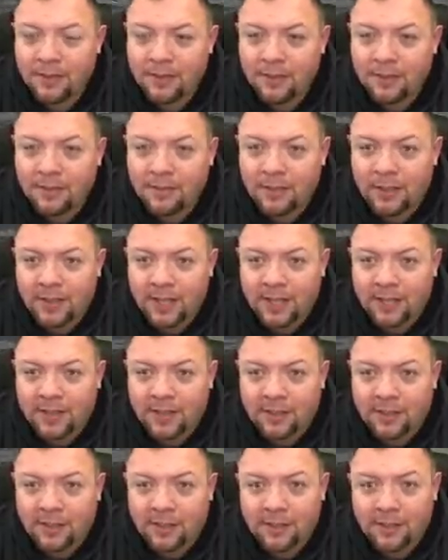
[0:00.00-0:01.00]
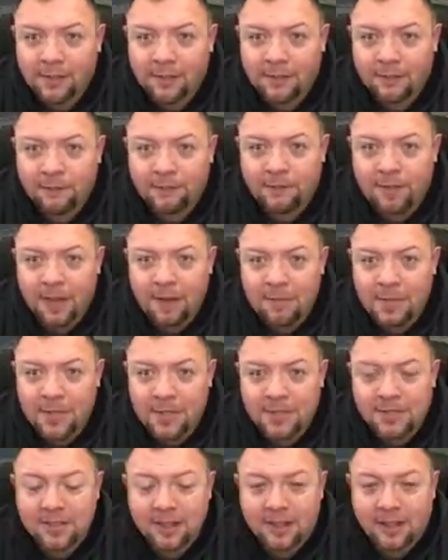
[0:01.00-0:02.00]
Then you got the
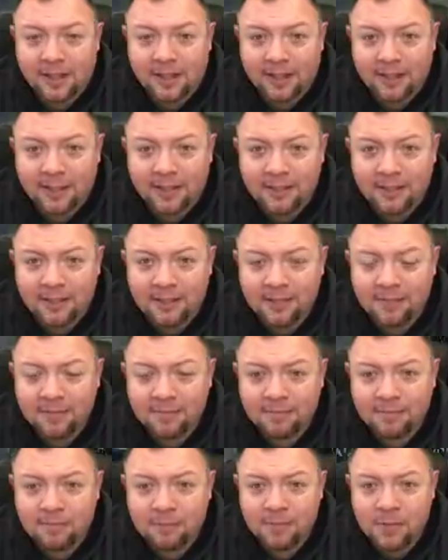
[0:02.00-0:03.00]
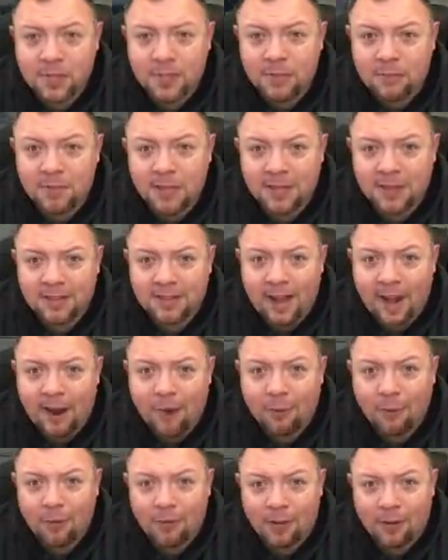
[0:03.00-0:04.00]
famous Smith
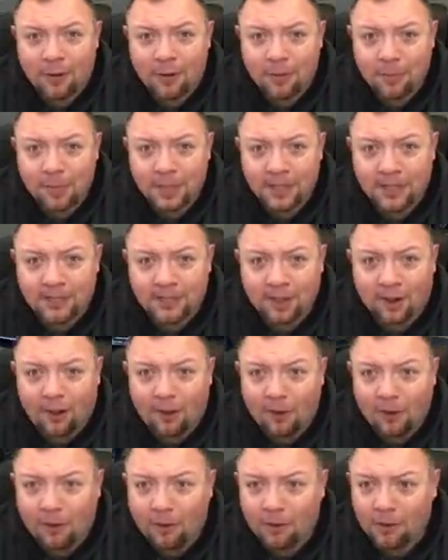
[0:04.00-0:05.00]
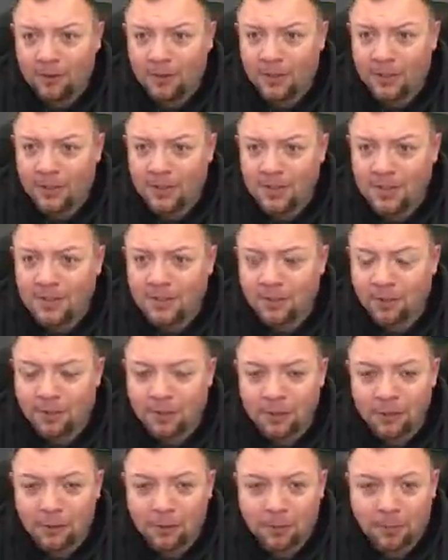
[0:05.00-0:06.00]
Tower there, the big, tall,
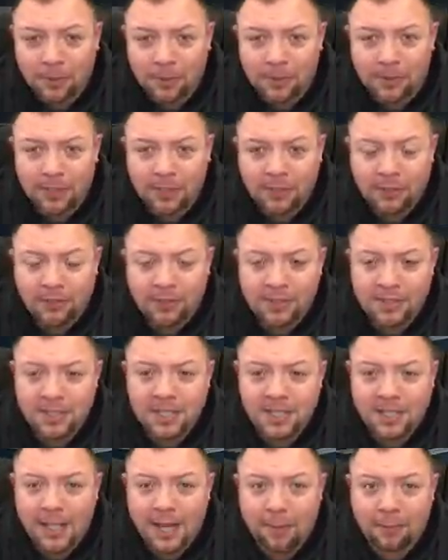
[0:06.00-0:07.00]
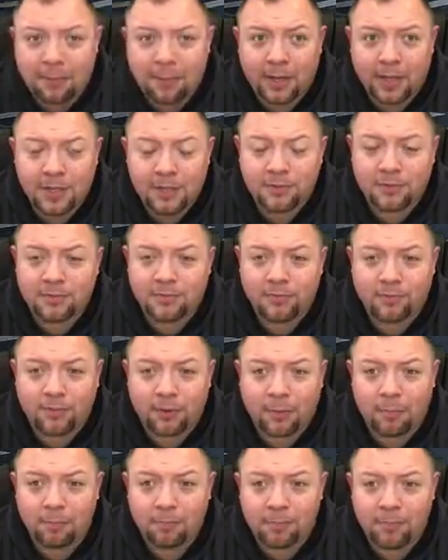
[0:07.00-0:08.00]
circular building. You can see that place
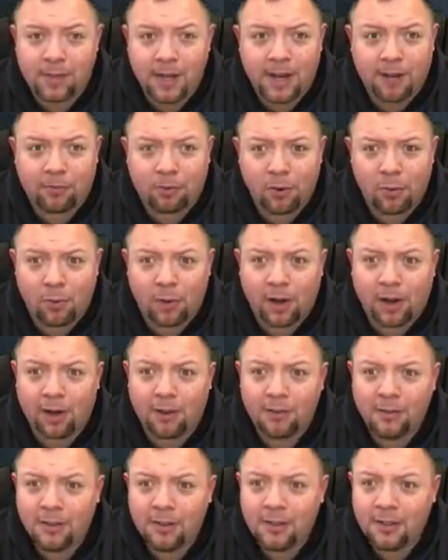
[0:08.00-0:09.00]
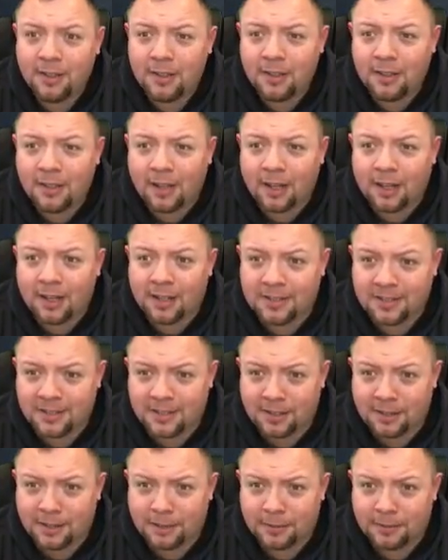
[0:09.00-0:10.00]
from everywhere. It's
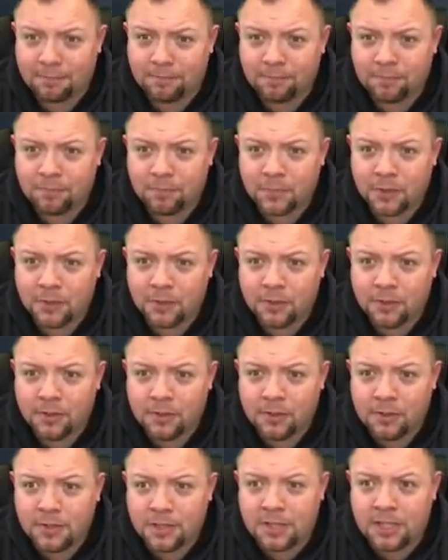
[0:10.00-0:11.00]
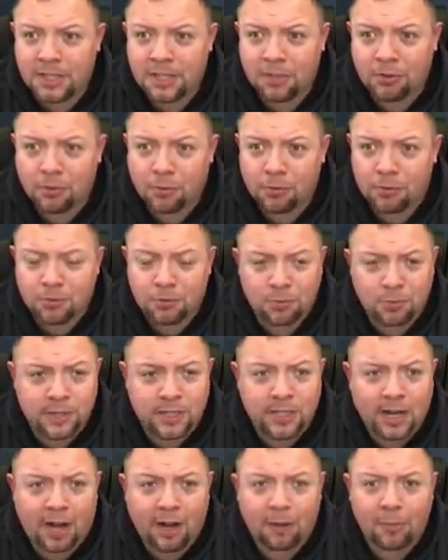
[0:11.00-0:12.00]
a seniors
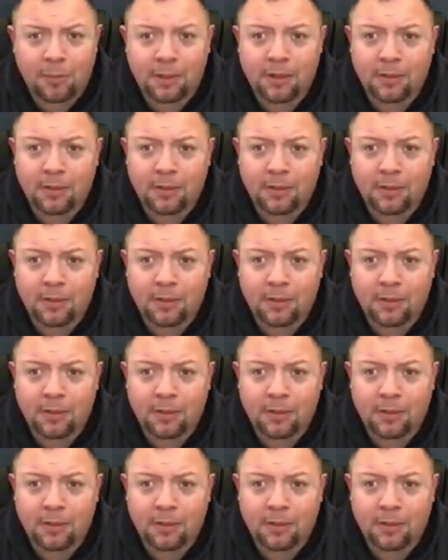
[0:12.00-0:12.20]
retirement